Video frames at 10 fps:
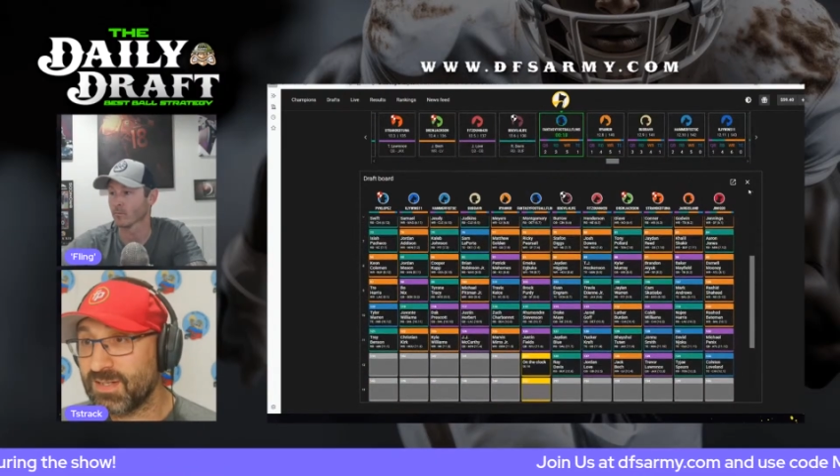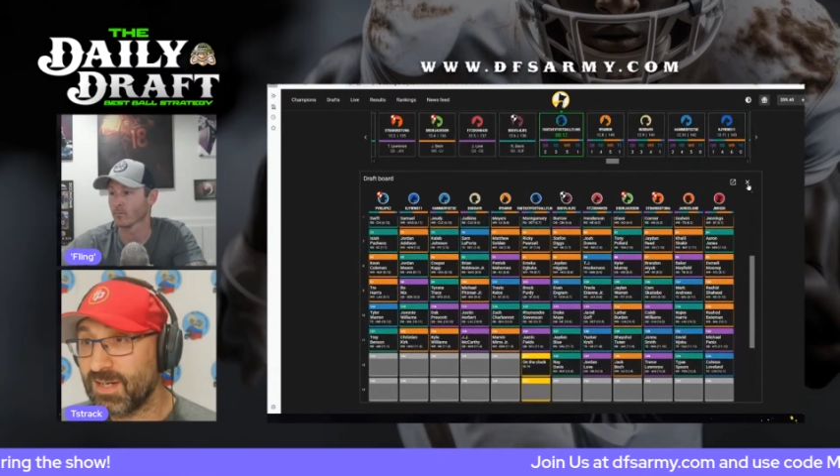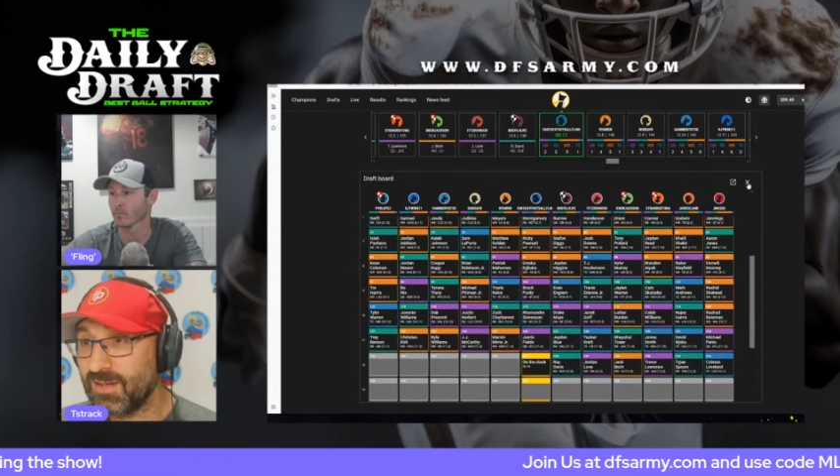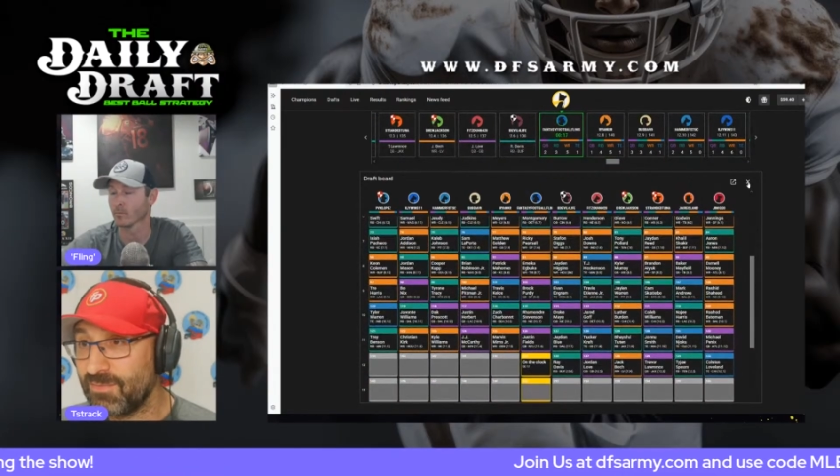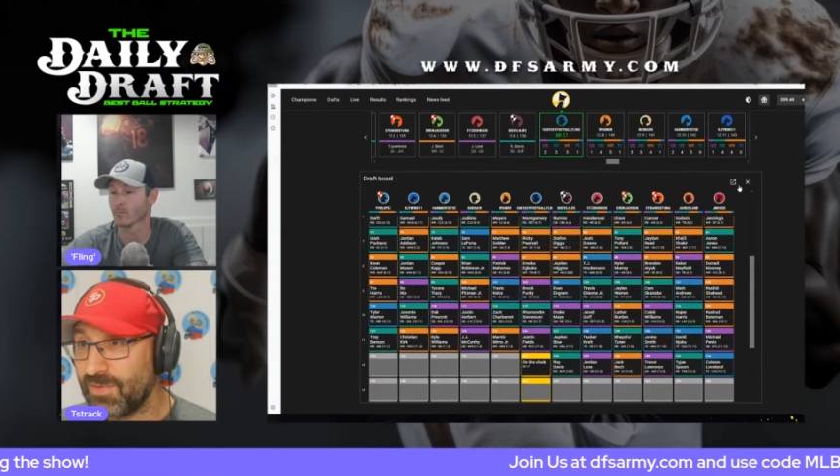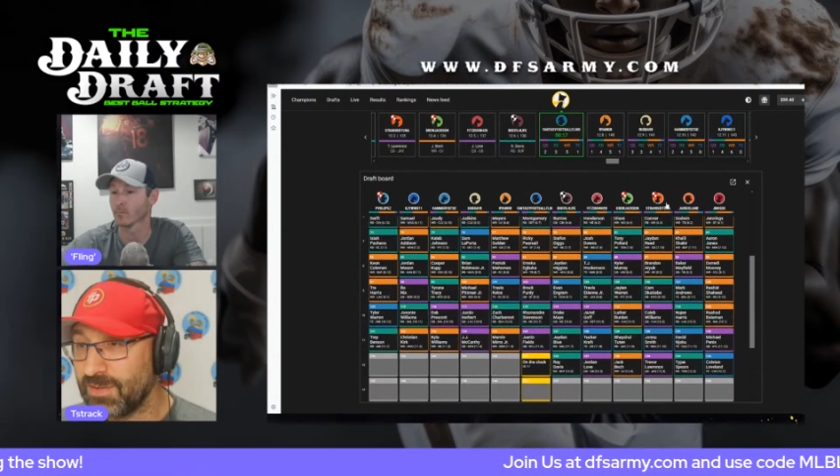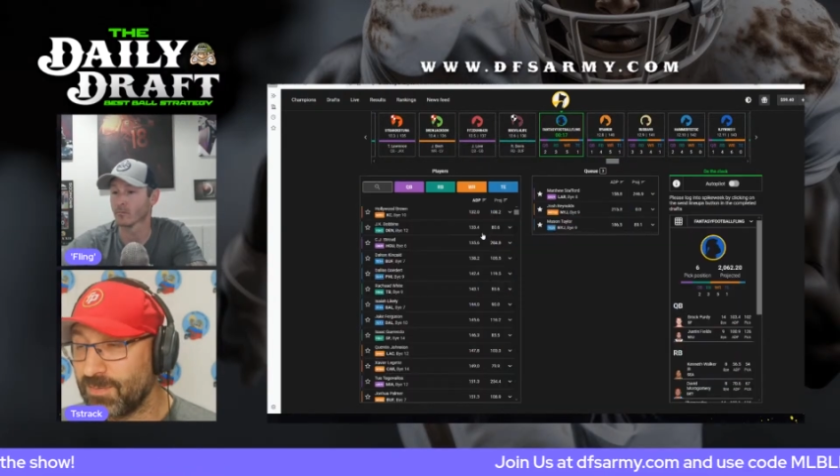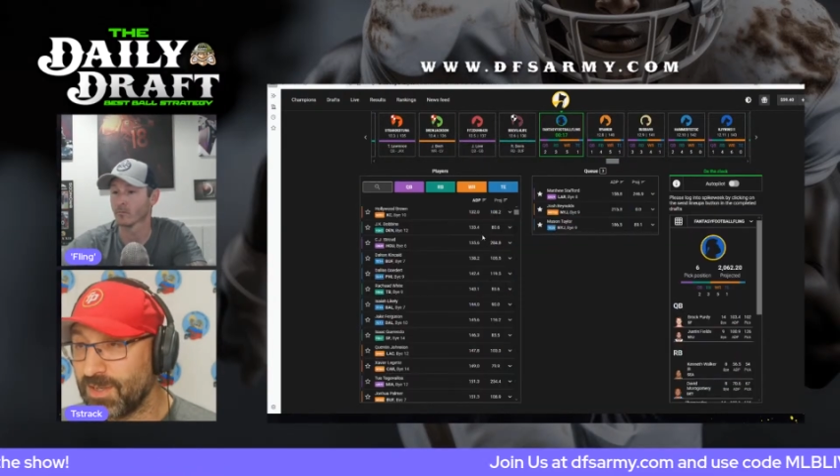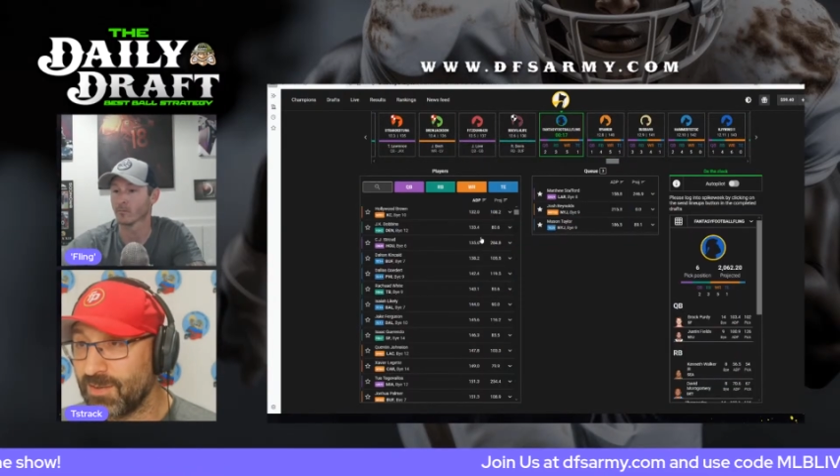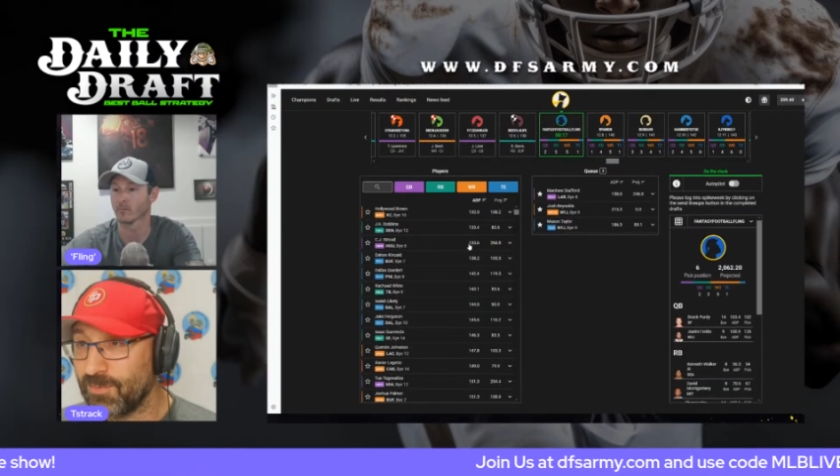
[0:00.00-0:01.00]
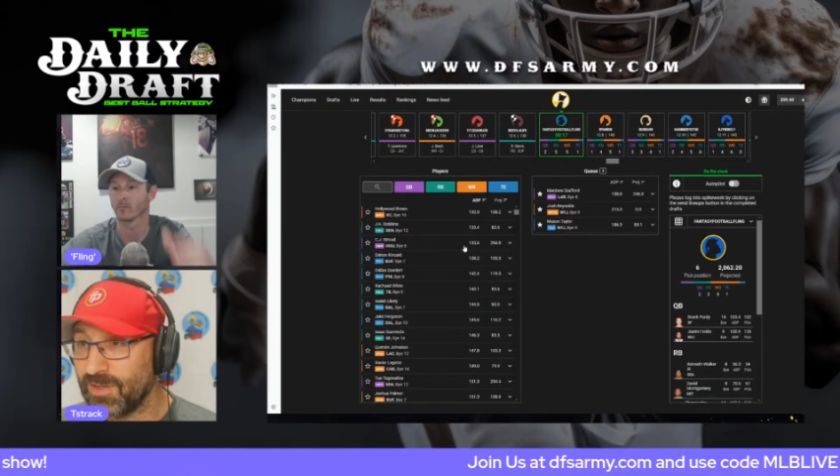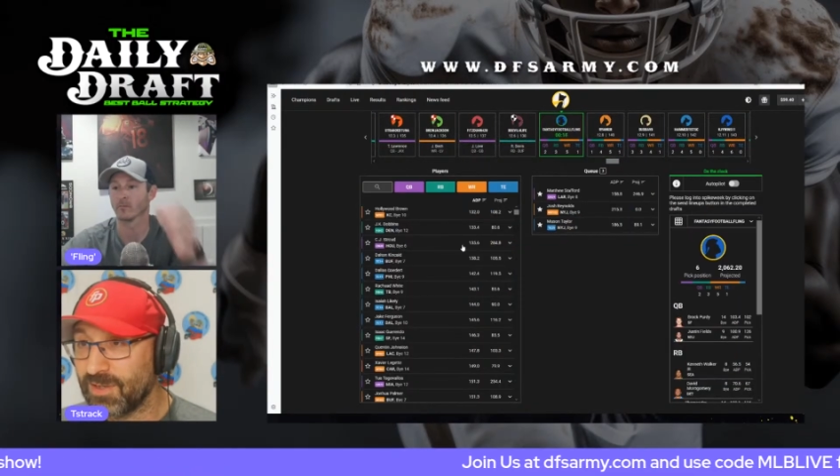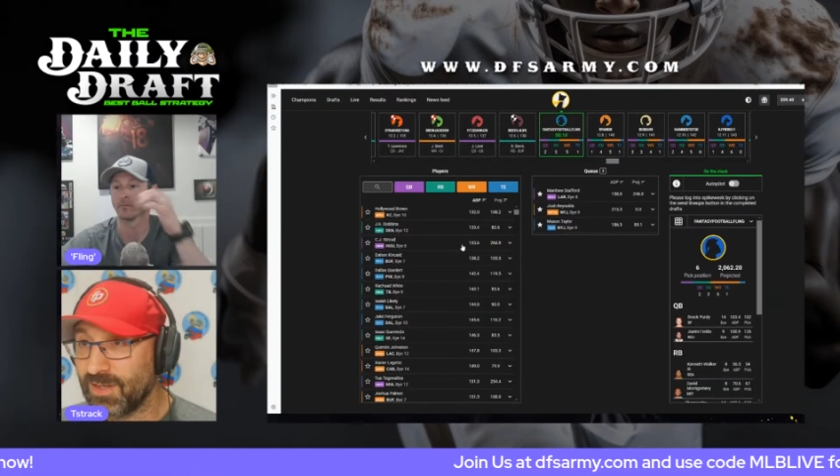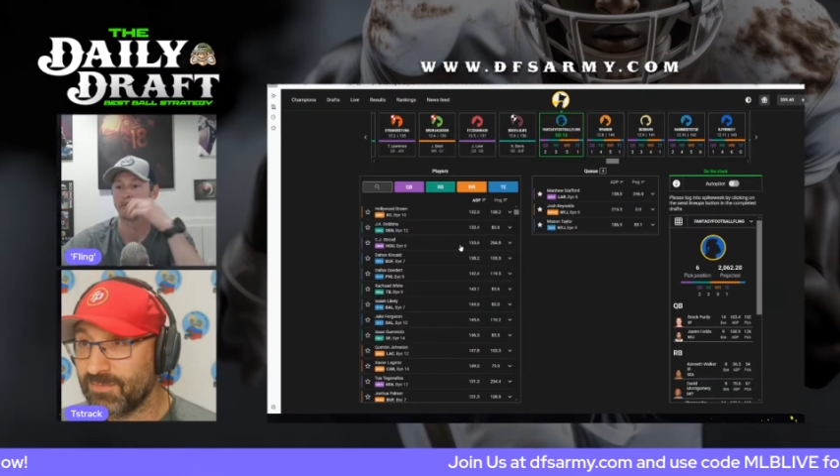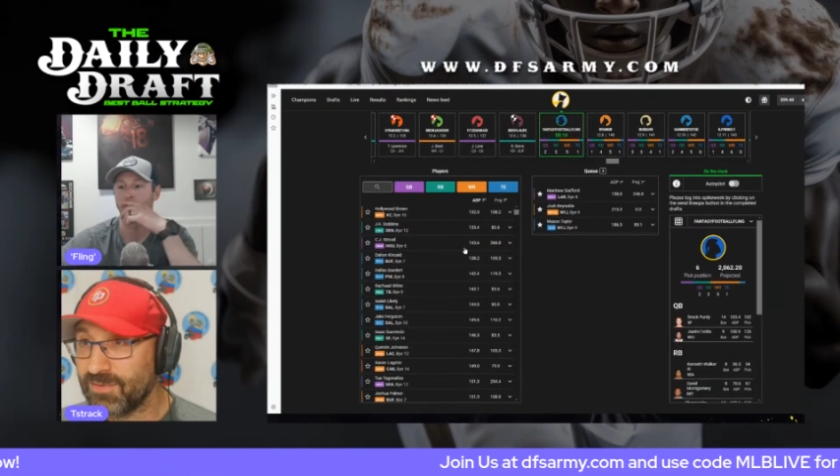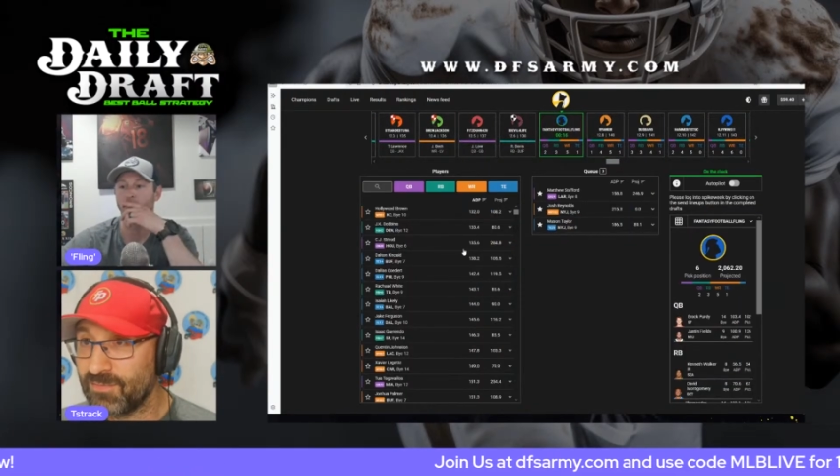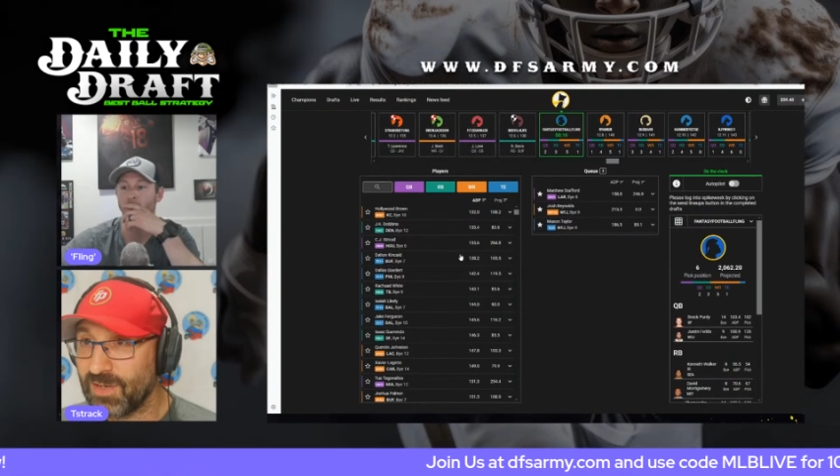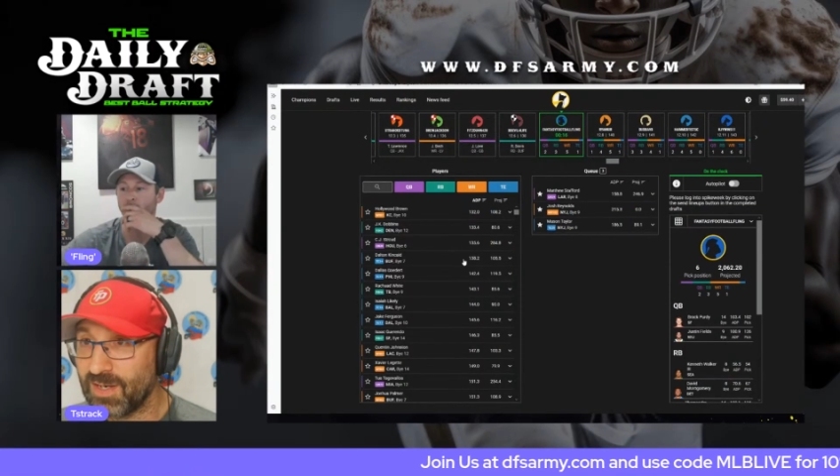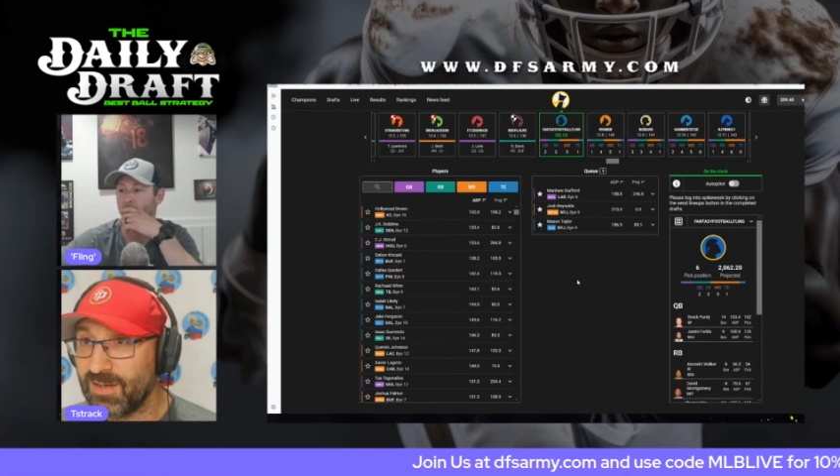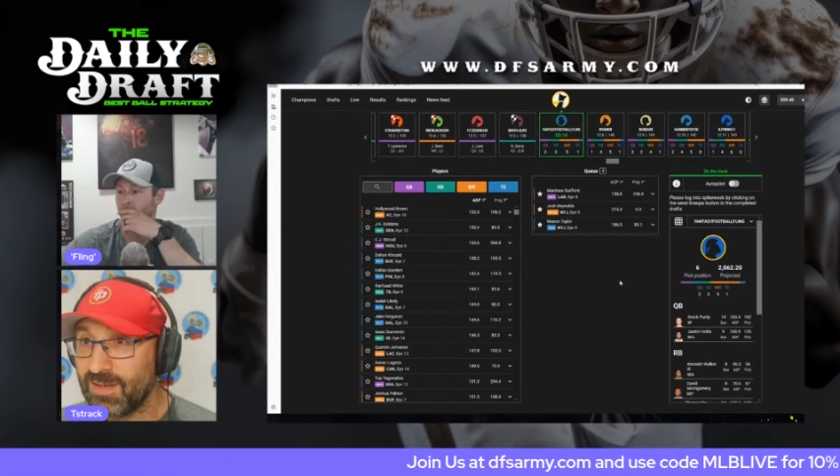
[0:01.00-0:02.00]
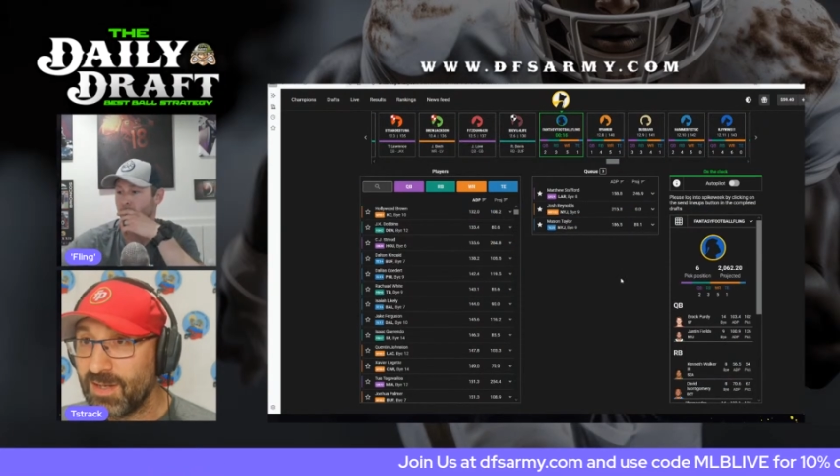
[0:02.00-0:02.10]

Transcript: stand and then you make it work after that.